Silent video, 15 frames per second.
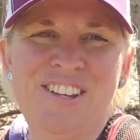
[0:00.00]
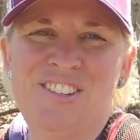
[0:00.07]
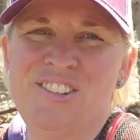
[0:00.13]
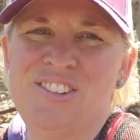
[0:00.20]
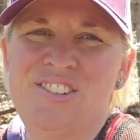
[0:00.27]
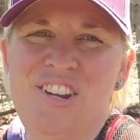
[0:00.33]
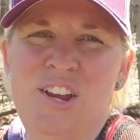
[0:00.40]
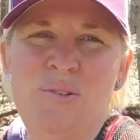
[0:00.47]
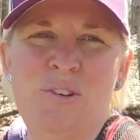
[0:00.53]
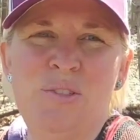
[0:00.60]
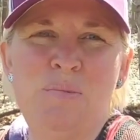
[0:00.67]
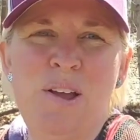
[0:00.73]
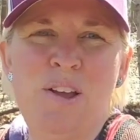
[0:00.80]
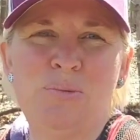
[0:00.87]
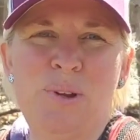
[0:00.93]
So stay
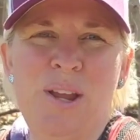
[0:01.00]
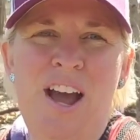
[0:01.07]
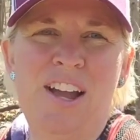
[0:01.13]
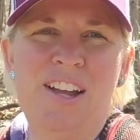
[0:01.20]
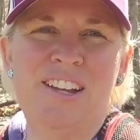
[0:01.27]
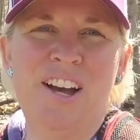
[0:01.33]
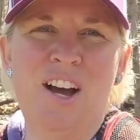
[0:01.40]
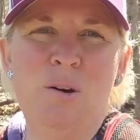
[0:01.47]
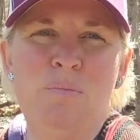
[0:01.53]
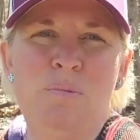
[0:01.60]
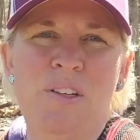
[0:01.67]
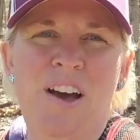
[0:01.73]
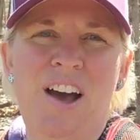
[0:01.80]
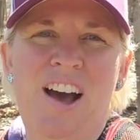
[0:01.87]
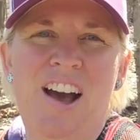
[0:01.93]
with me as we hike
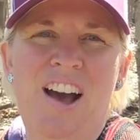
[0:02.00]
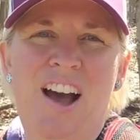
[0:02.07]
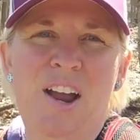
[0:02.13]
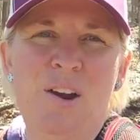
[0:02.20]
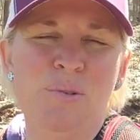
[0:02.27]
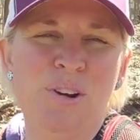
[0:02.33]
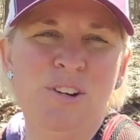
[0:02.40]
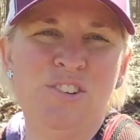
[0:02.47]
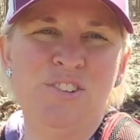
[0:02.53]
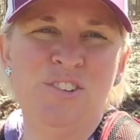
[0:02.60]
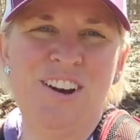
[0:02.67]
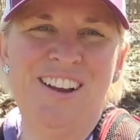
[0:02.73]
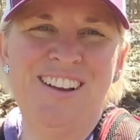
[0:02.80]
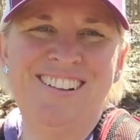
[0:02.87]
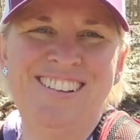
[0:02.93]
up the High Ridge
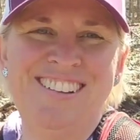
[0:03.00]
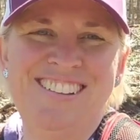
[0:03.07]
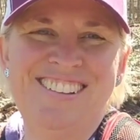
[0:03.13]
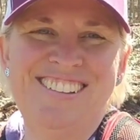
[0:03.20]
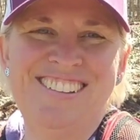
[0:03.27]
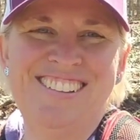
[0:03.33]
Trail.